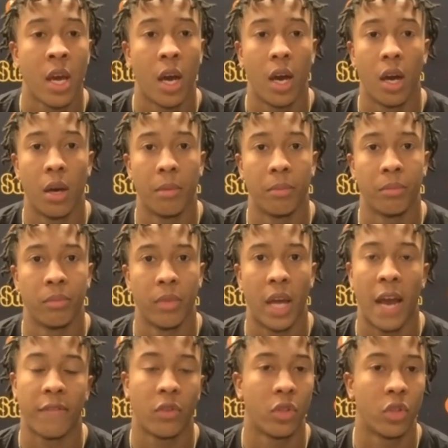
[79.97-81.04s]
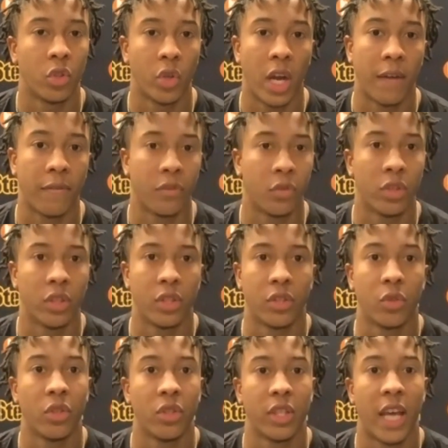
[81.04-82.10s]
um, after the draft, as soon,
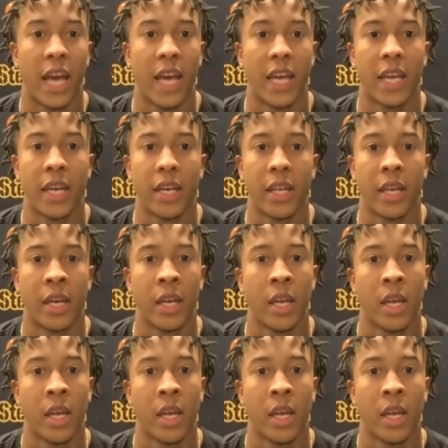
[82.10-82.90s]
soon as it had ended,